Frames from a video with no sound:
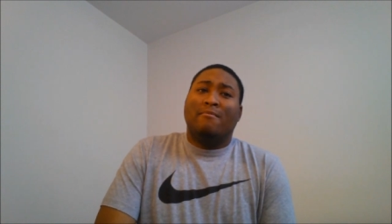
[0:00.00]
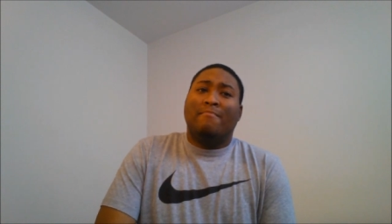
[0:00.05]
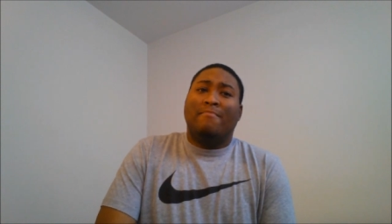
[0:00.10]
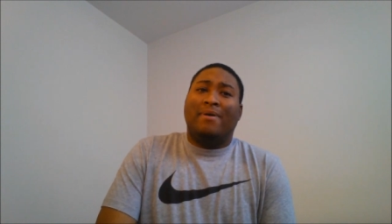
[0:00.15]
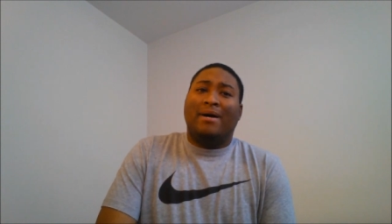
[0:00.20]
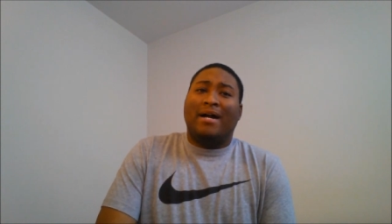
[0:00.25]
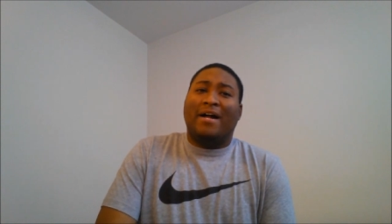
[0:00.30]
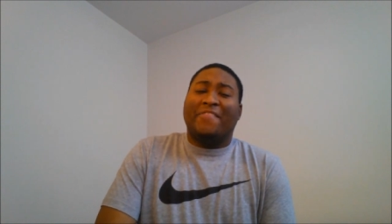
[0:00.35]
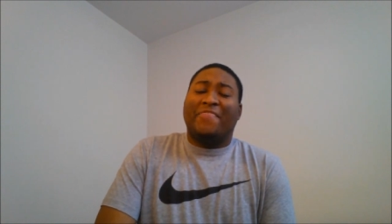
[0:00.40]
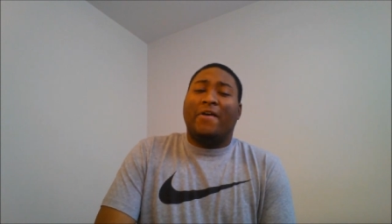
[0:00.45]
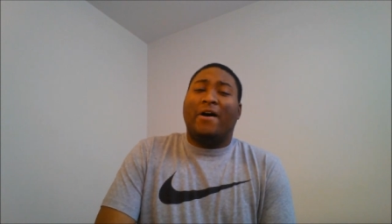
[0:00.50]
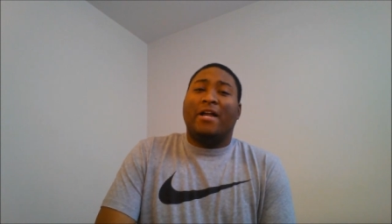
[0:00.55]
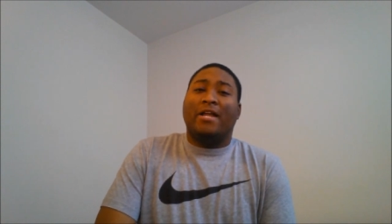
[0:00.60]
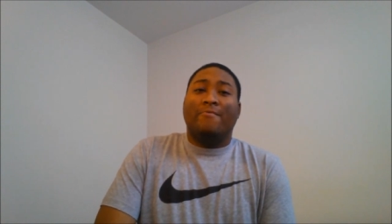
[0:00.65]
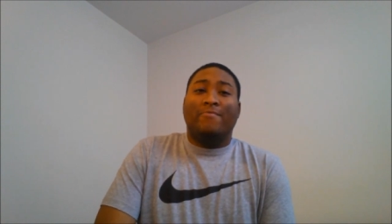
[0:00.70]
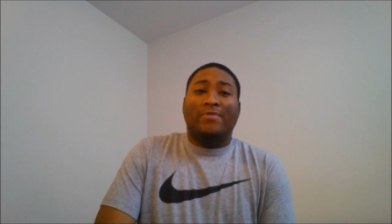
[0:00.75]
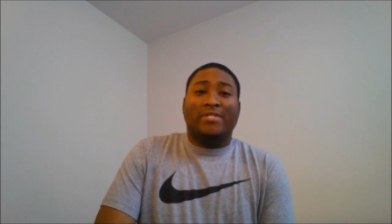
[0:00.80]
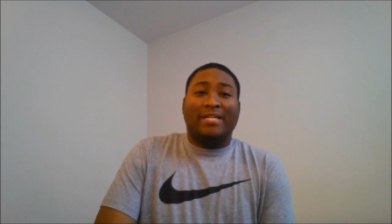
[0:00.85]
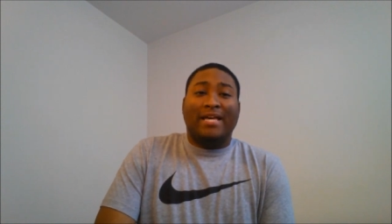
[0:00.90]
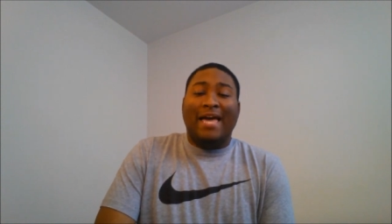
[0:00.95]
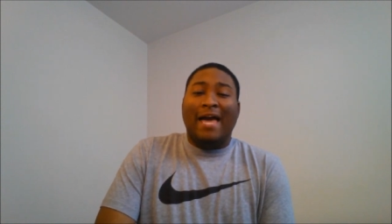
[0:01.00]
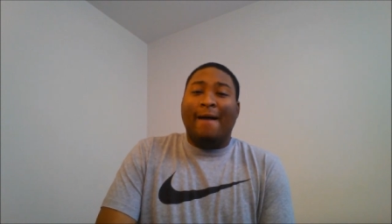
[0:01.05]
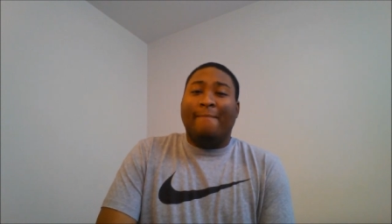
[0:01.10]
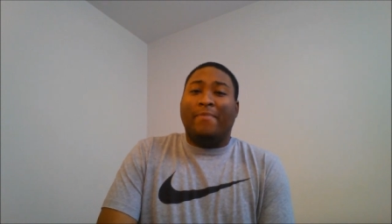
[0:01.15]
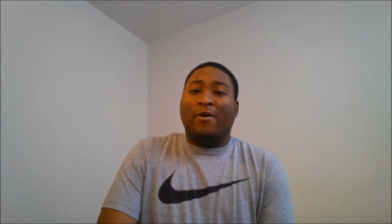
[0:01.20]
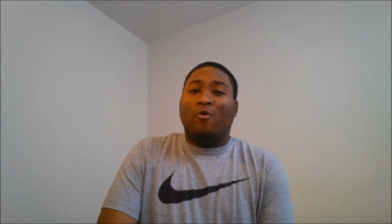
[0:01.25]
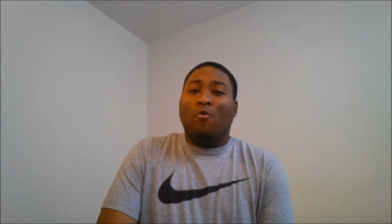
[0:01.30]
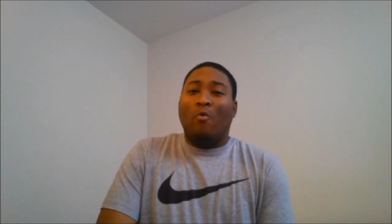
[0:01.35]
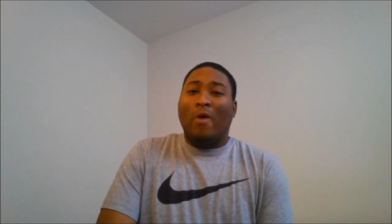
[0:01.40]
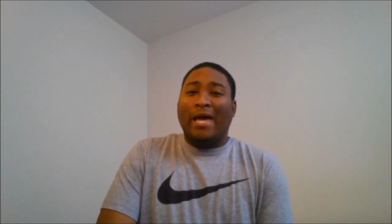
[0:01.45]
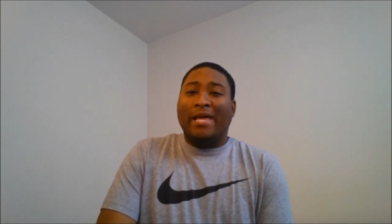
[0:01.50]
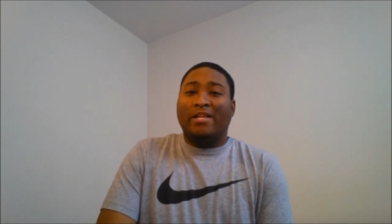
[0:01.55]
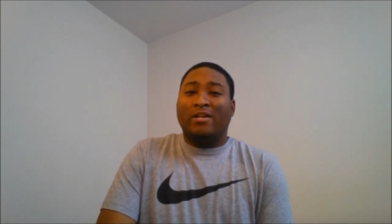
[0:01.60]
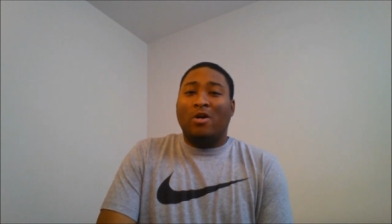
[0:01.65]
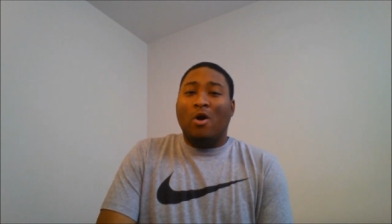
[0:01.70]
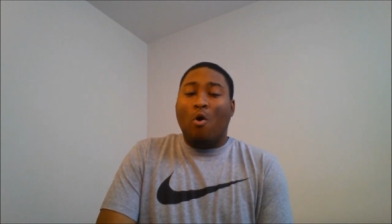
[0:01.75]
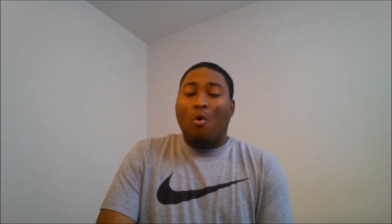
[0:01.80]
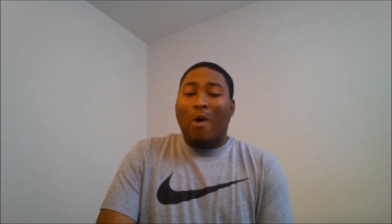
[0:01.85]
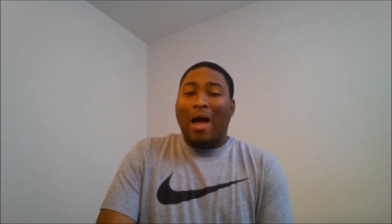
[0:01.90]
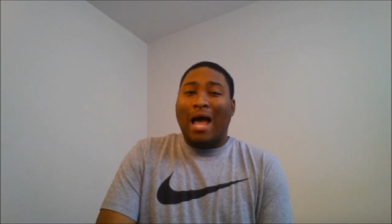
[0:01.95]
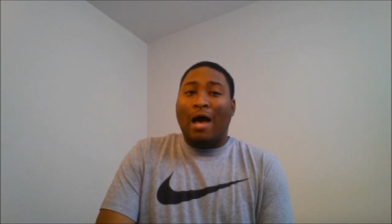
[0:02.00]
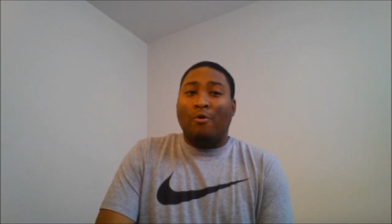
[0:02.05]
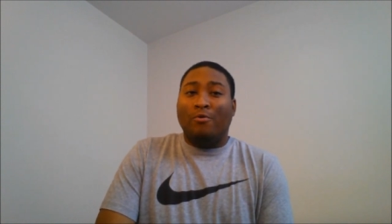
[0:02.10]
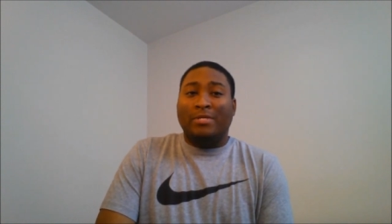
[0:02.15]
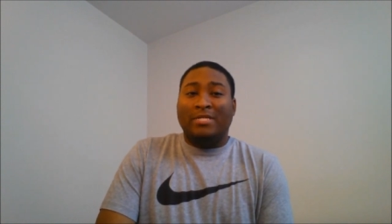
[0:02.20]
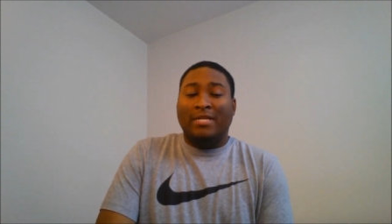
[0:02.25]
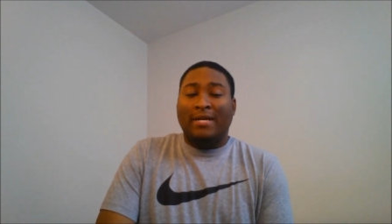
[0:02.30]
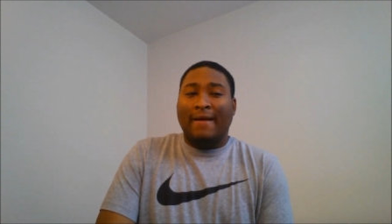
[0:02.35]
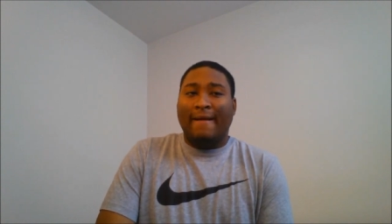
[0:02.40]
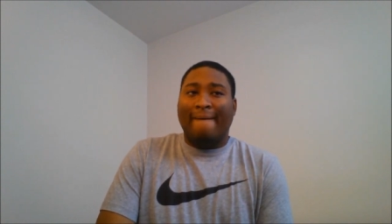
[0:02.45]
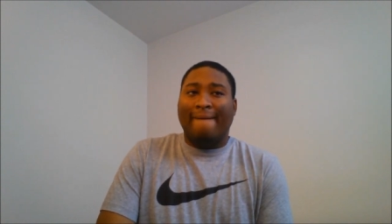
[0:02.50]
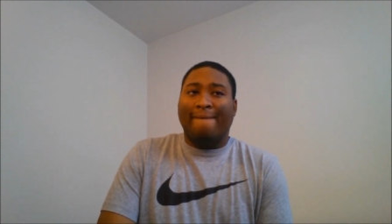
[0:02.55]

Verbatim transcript: But I thought it was an epic way to go out,